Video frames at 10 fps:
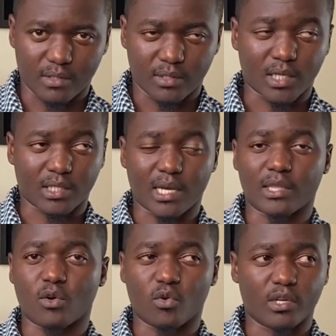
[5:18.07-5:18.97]
just like
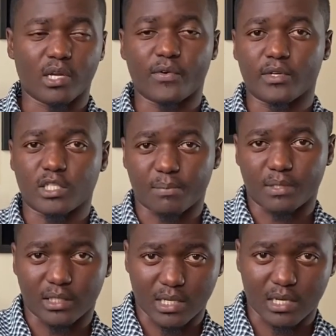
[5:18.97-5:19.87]
the ordinary
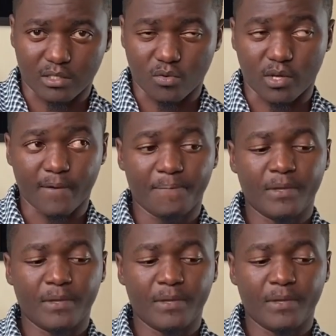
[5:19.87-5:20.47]
septic tanks, okay?